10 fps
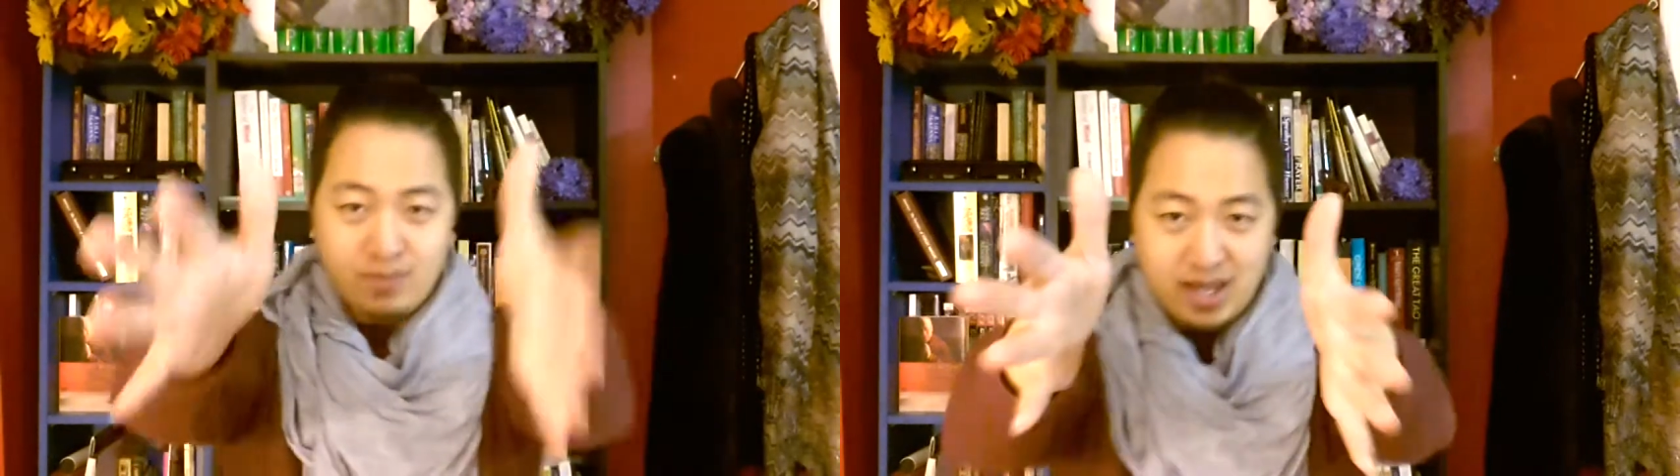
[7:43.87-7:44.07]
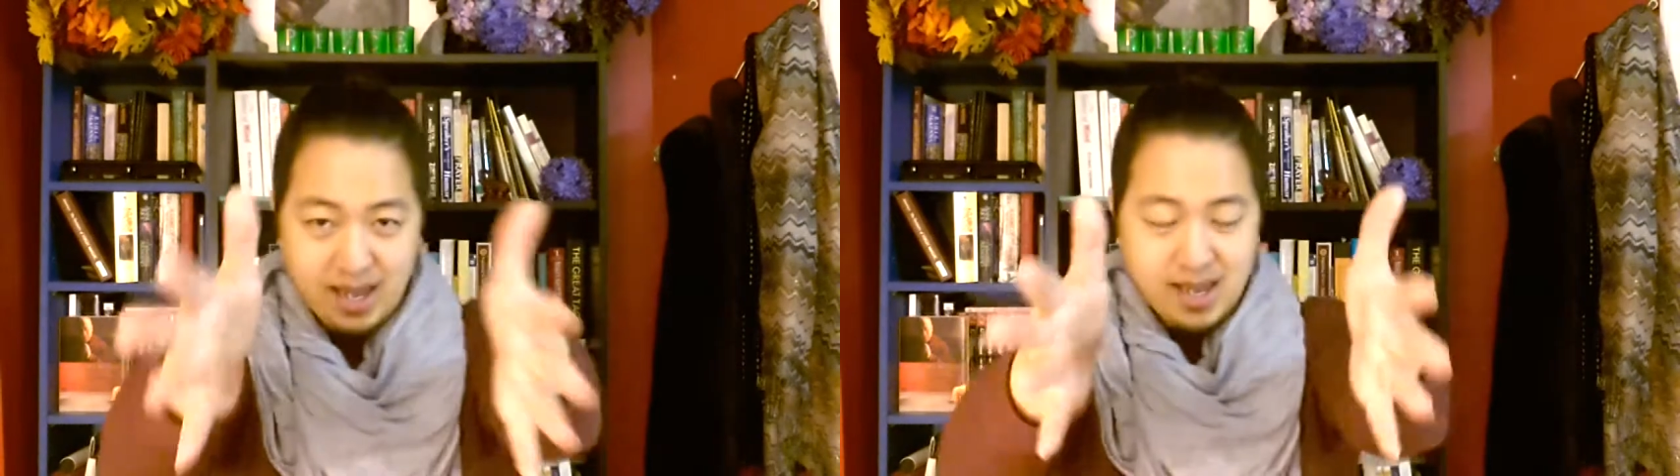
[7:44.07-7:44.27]

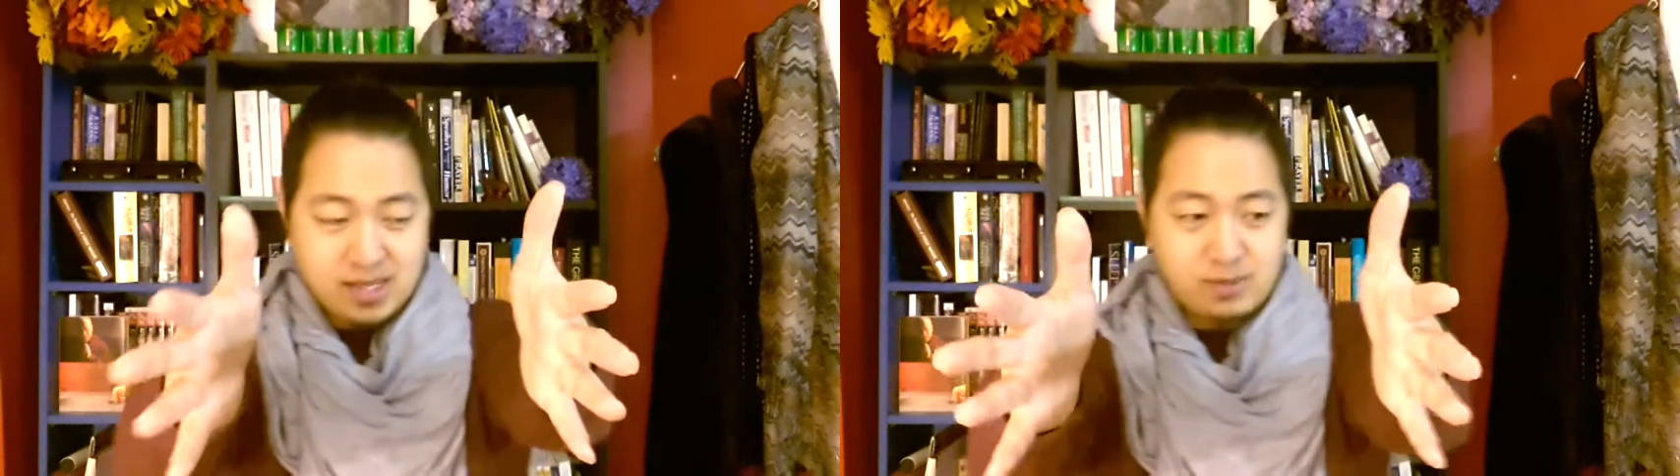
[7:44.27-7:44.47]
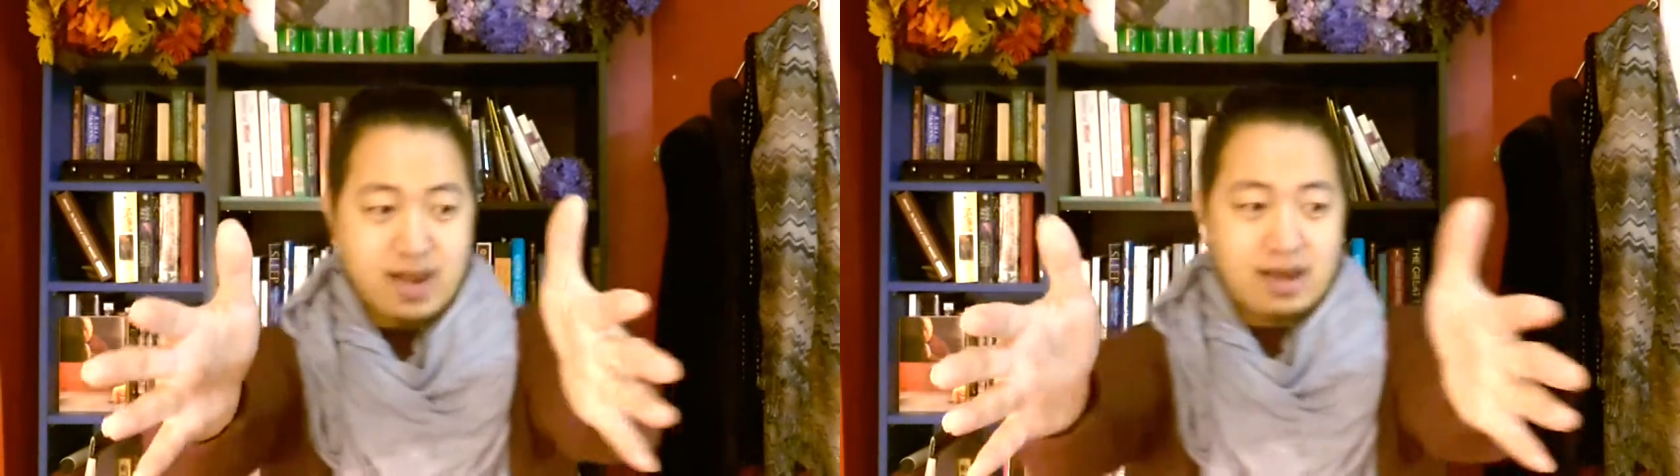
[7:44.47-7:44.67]
Okay,
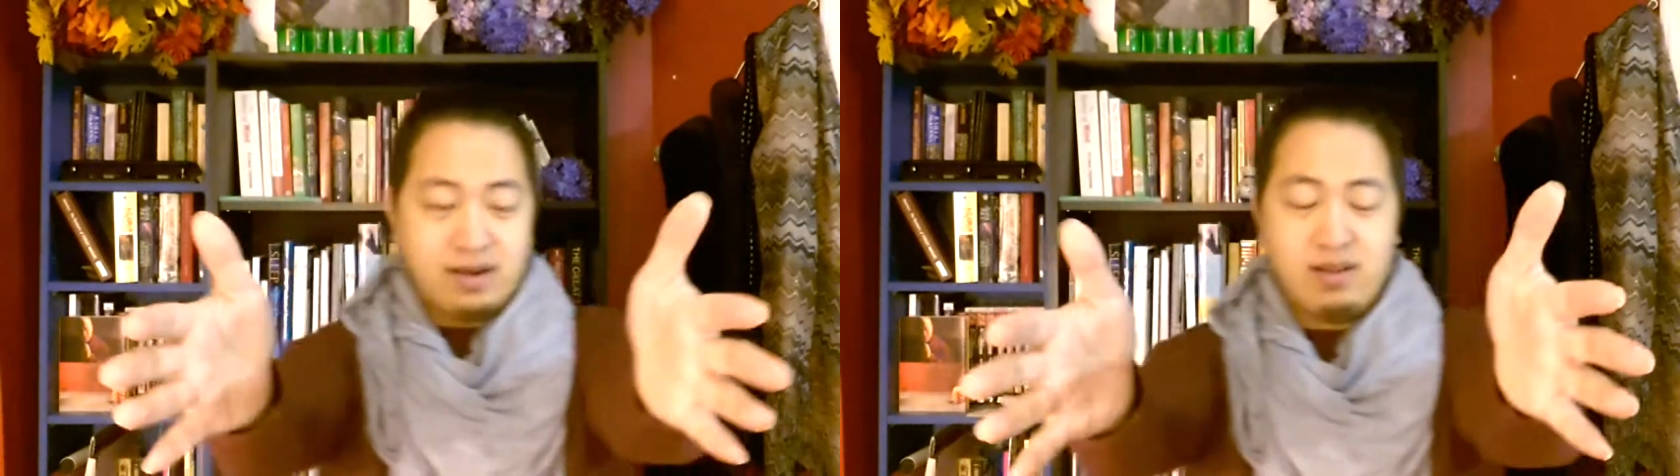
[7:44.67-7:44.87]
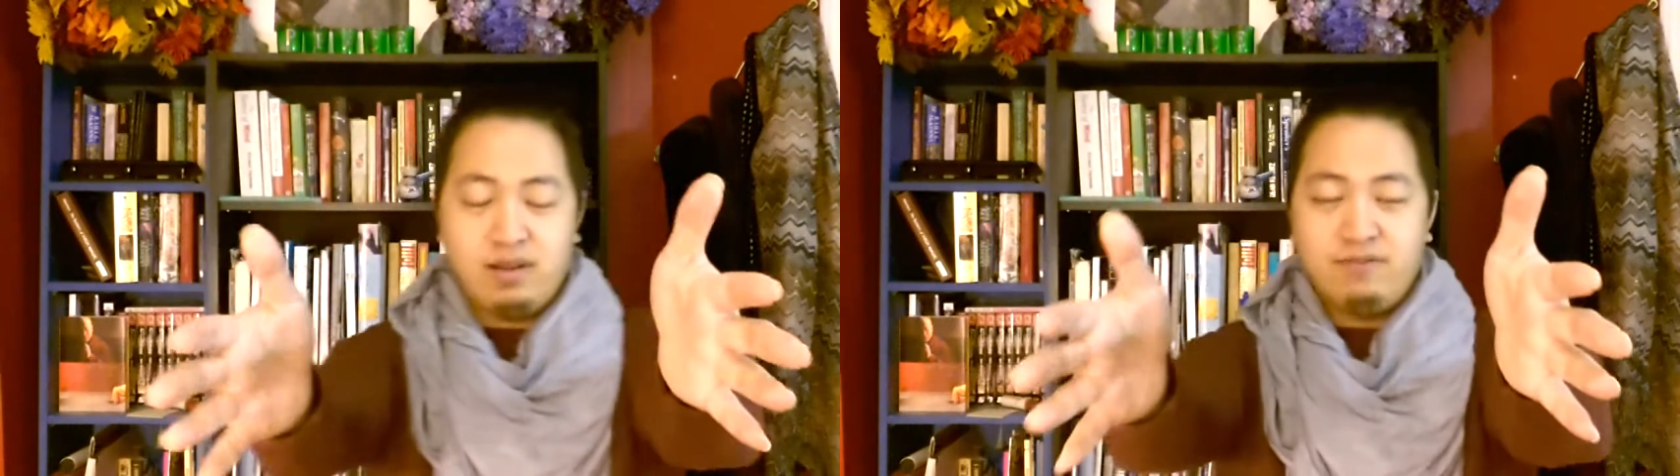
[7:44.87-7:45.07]
hands are out
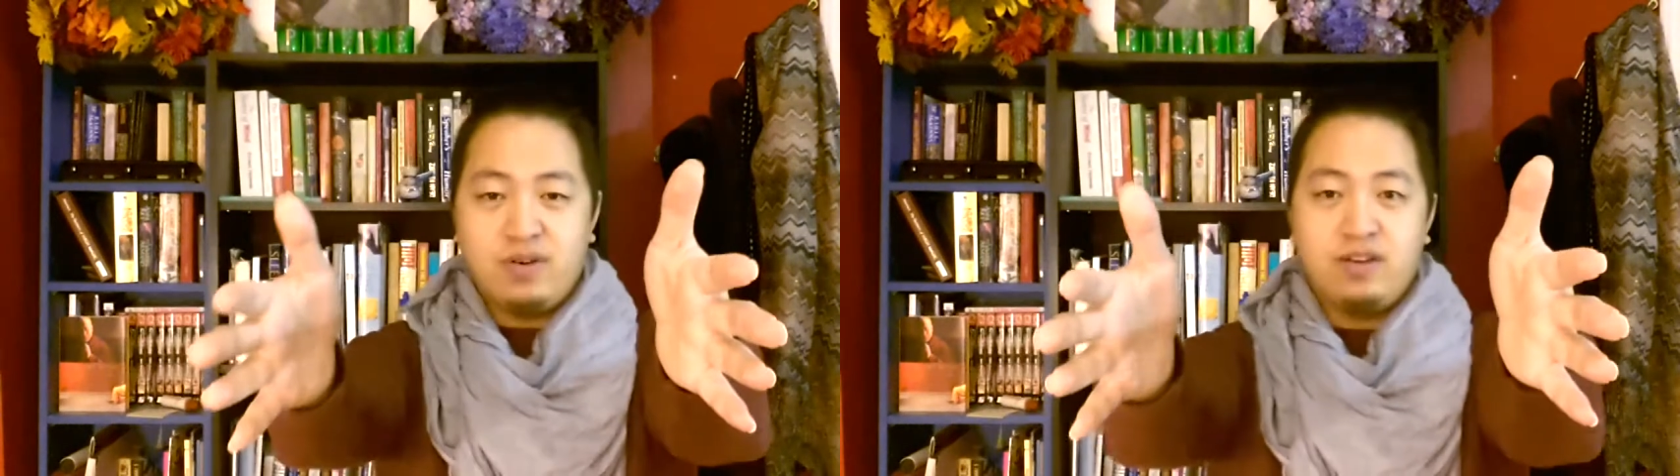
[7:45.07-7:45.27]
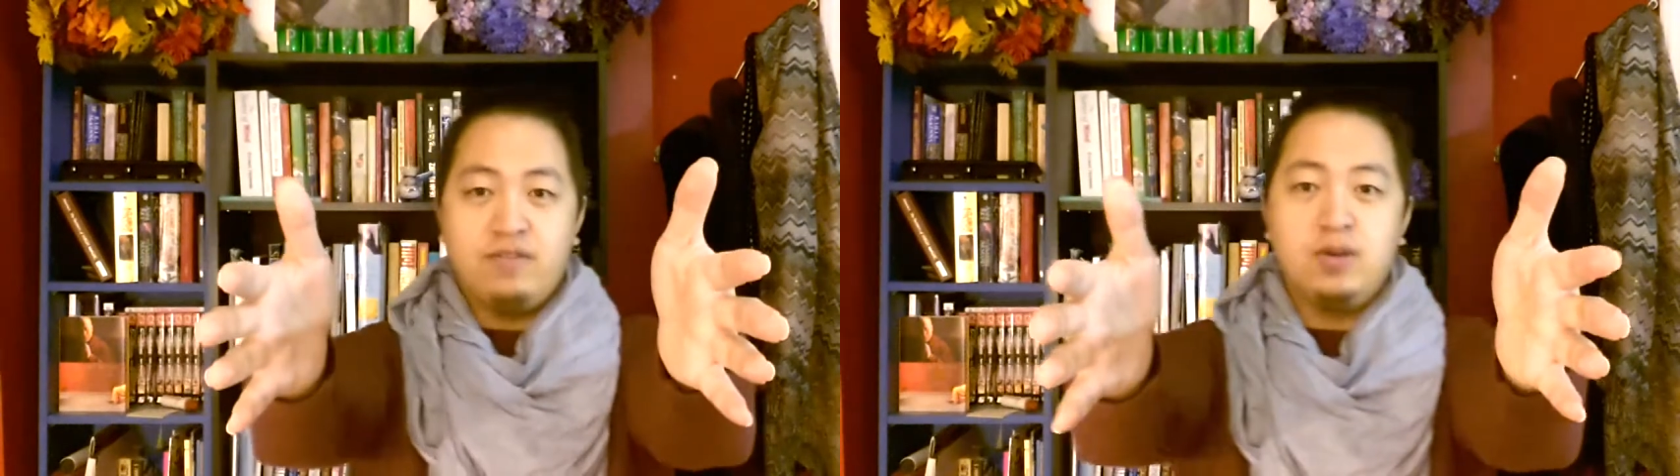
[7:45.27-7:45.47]
in
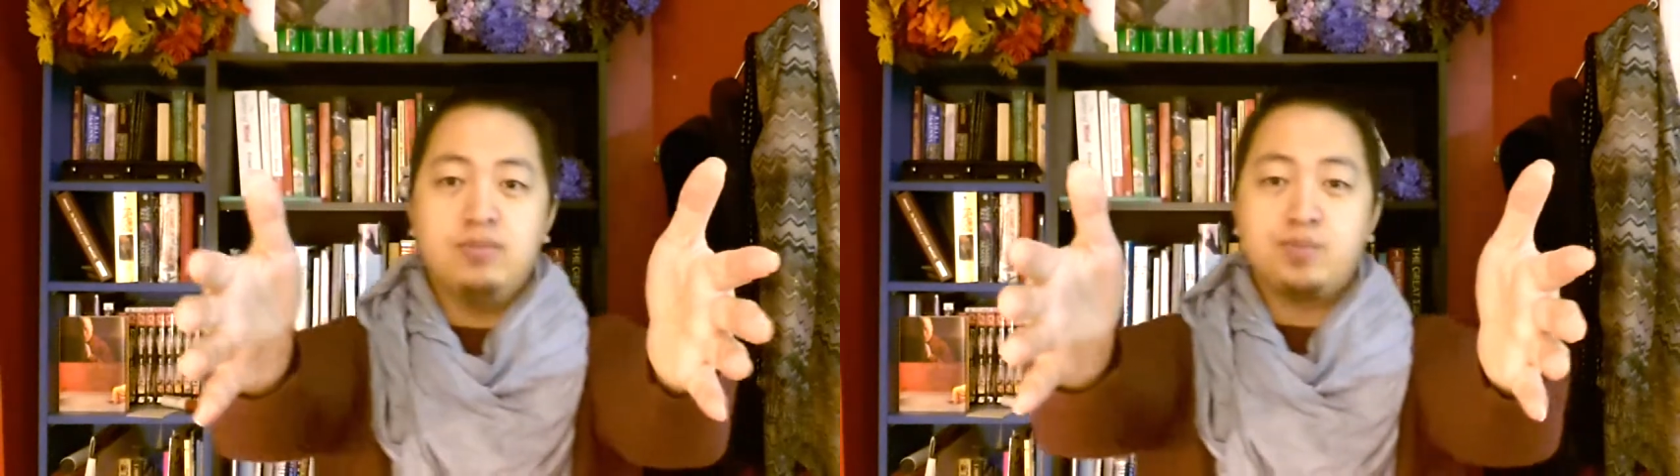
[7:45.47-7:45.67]
front of you.